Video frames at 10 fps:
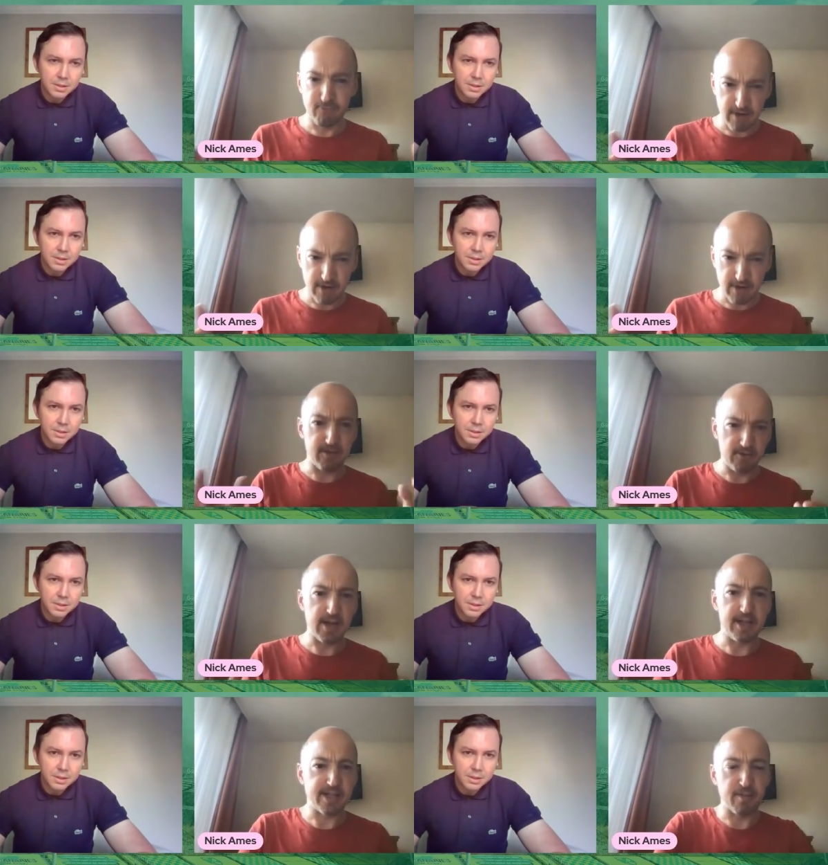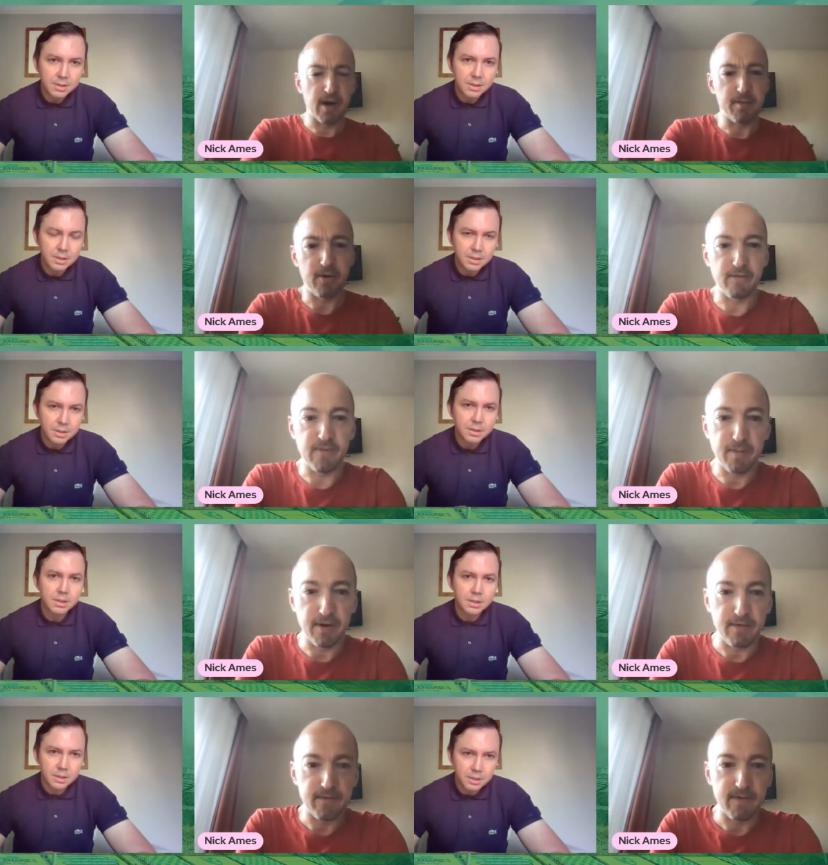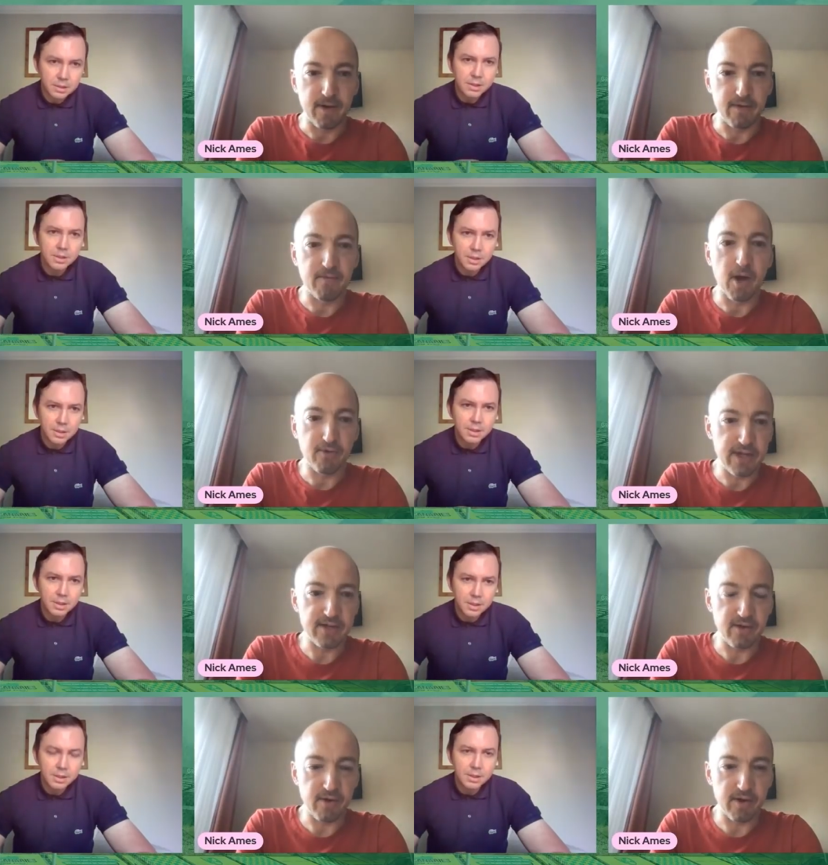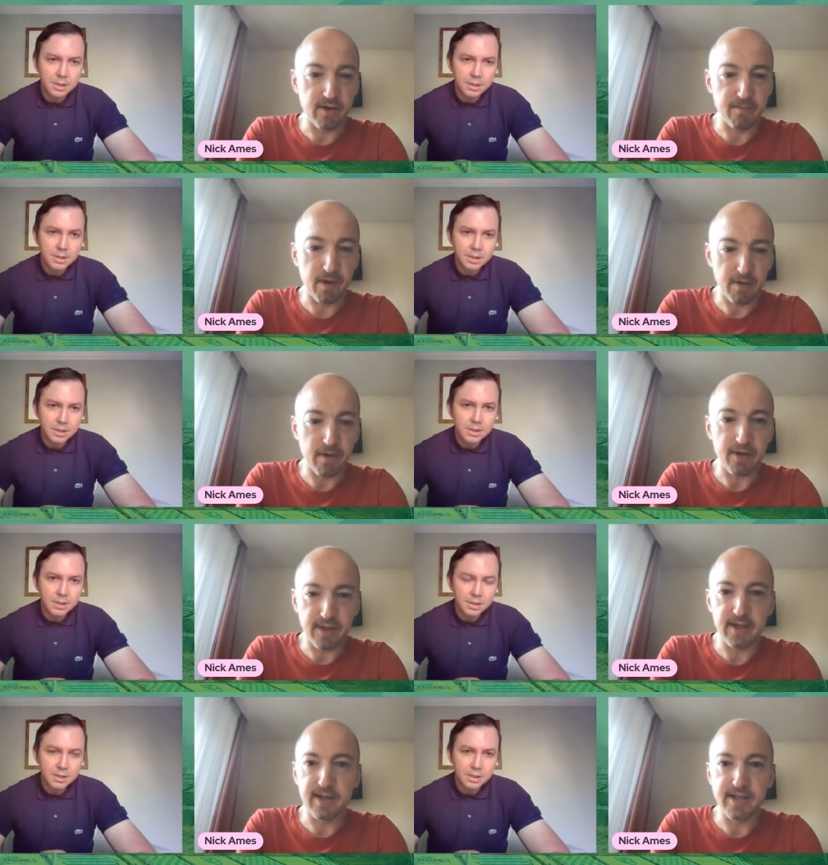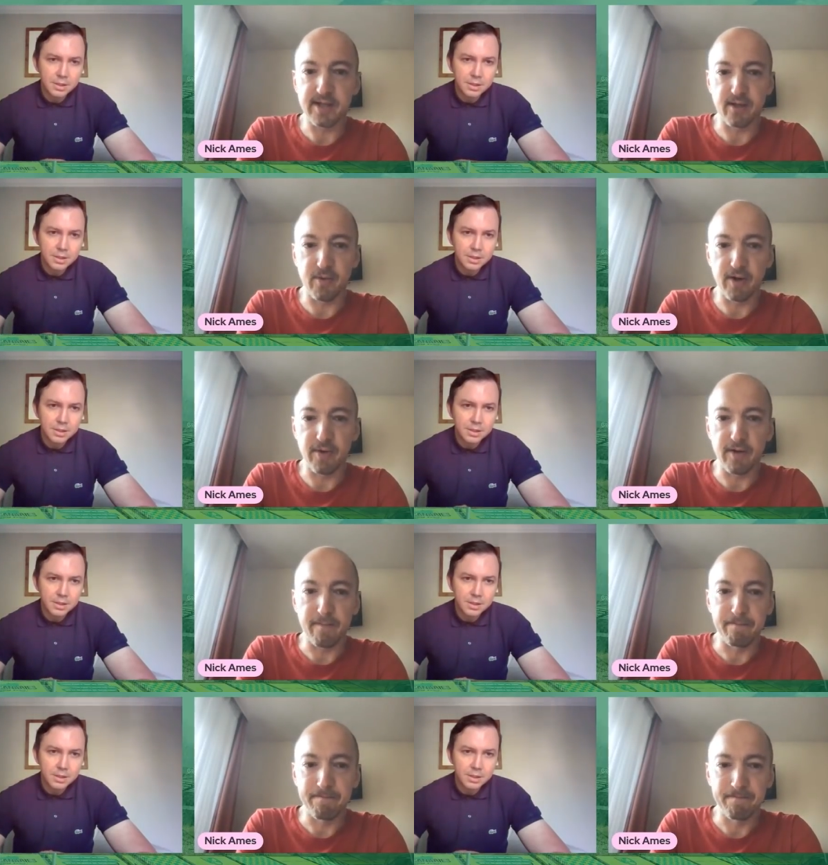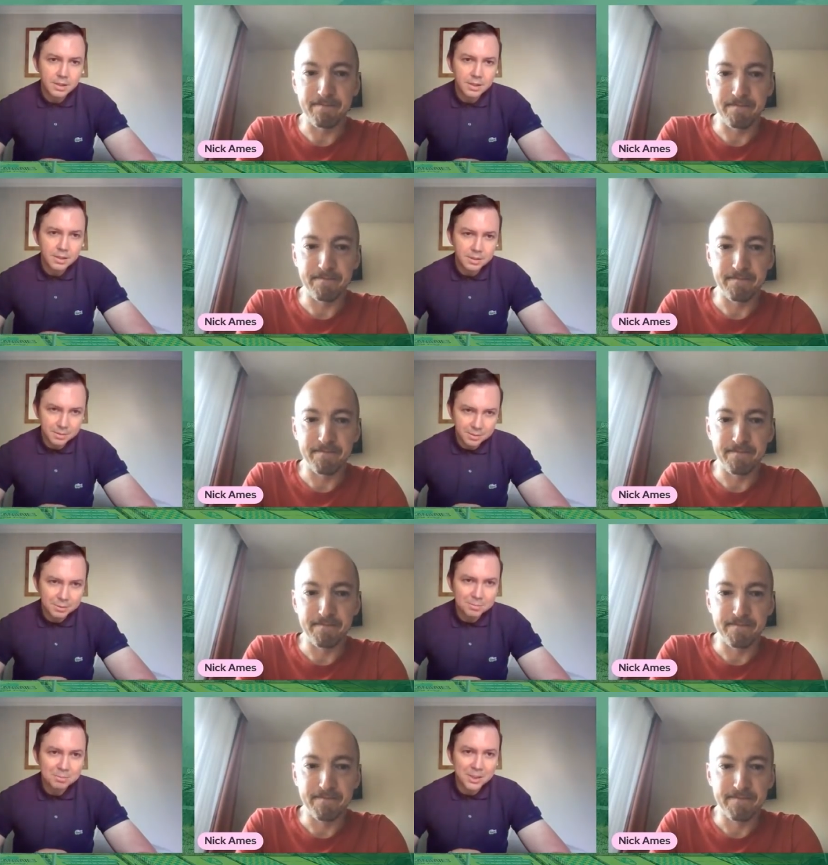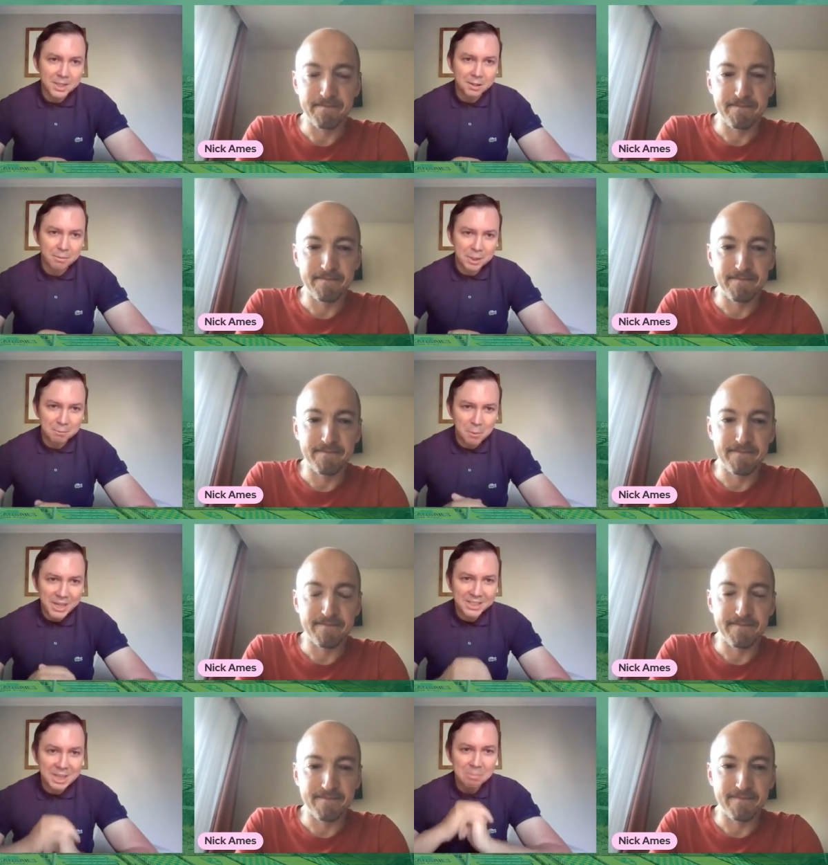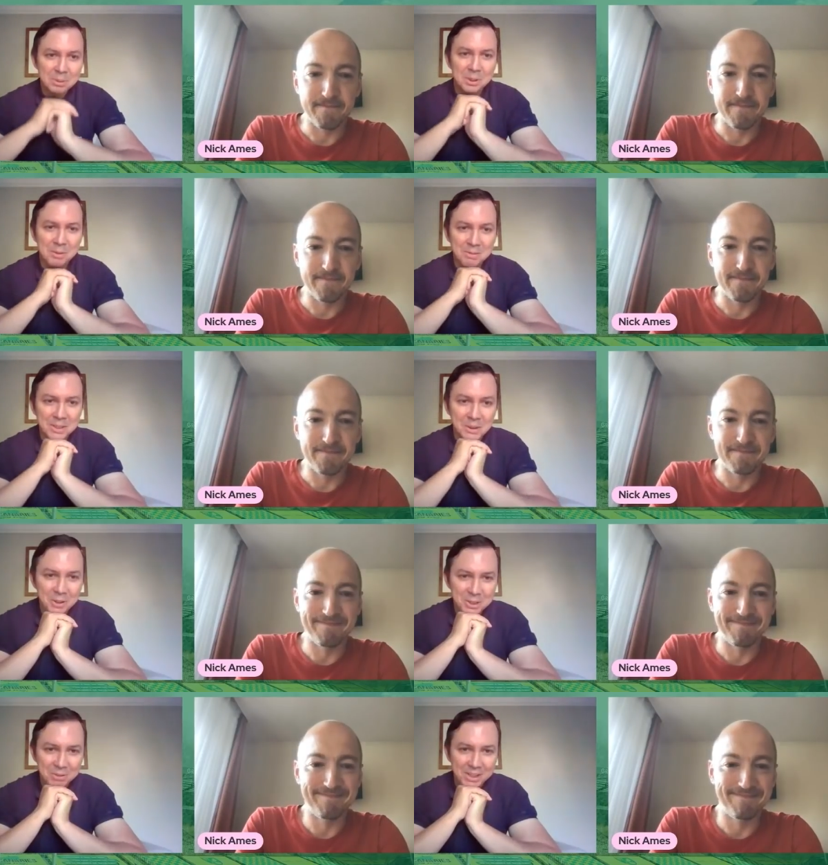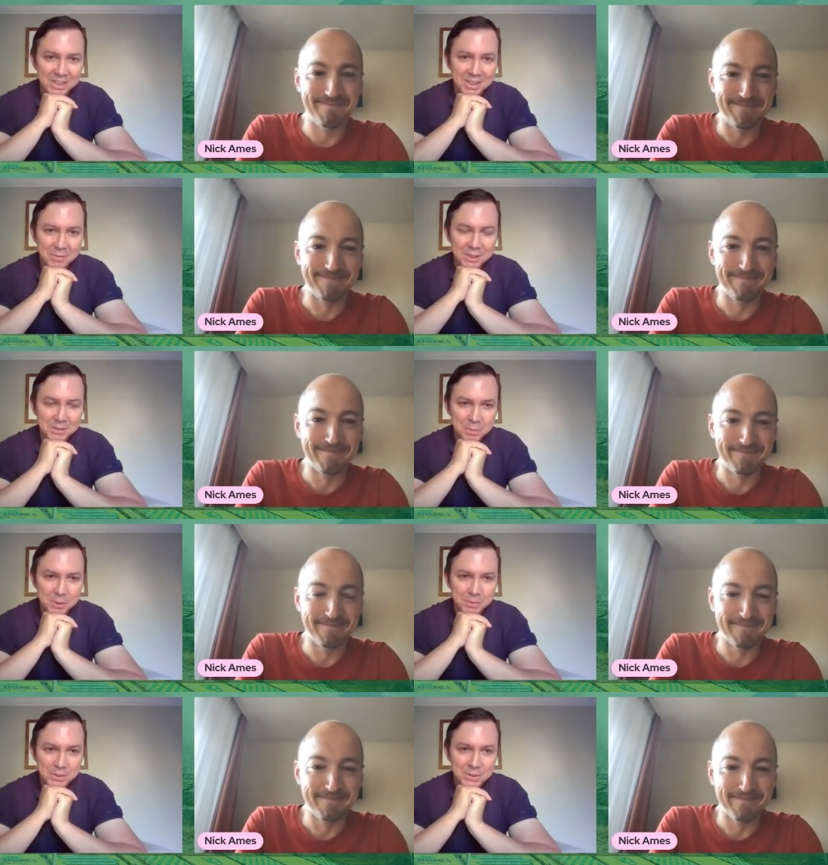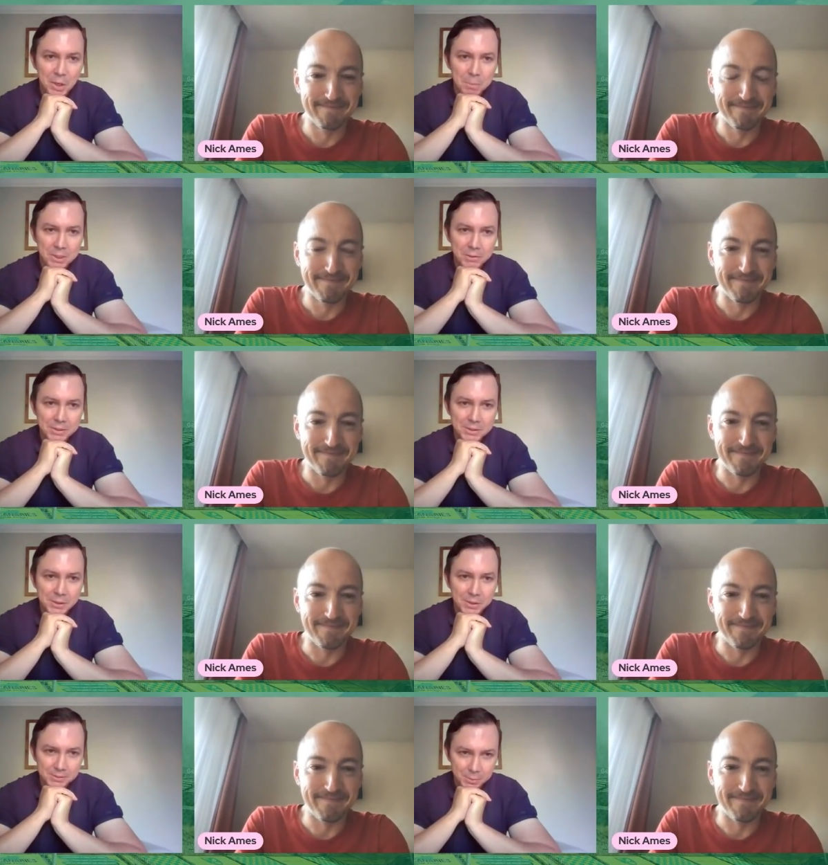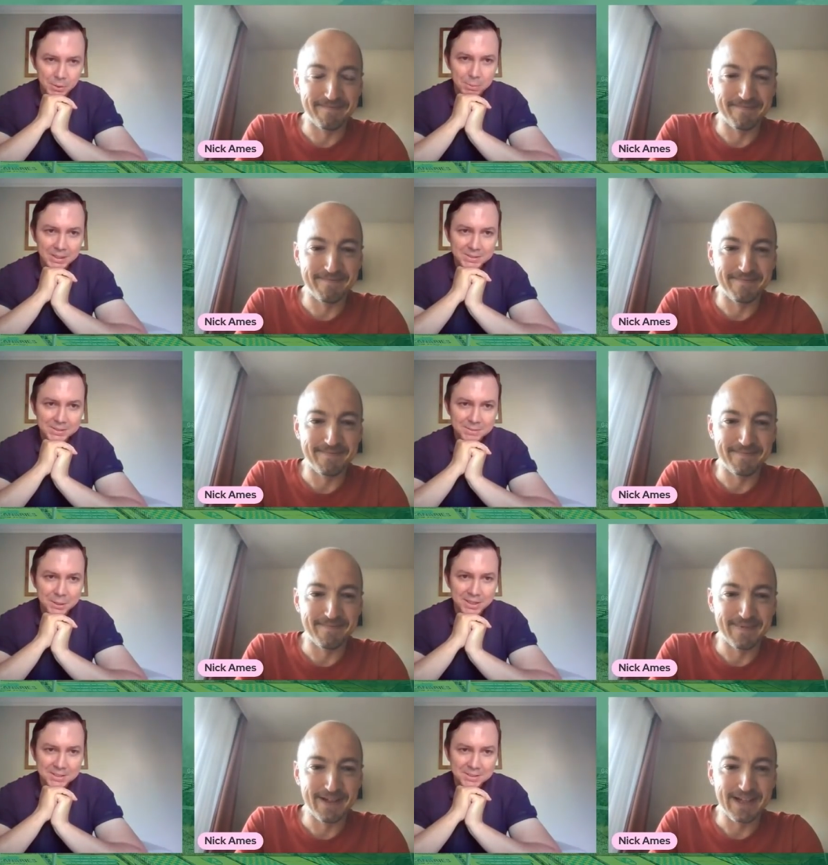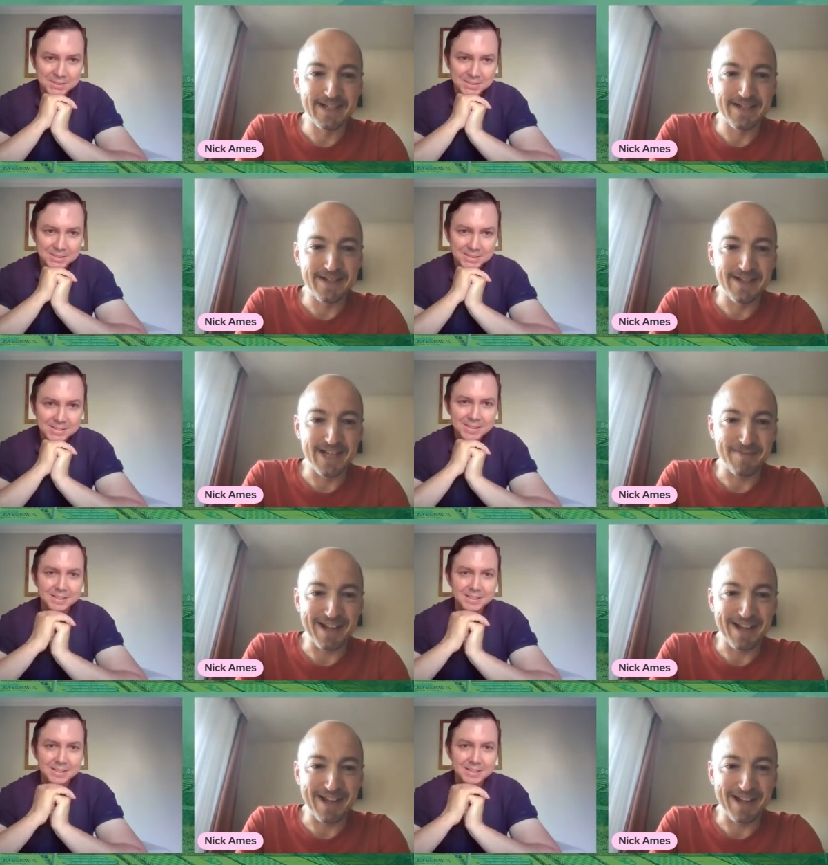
Speaker 1: really, really smart move for both. I, I really do, and I, I, I think it's going to work well.
Speaker 2: Nick, I think you've whetted the appetite of every Norwich fan there. Thanks so much for your time and your insight. All the best. Cheers.
Speaker 1: Cheers,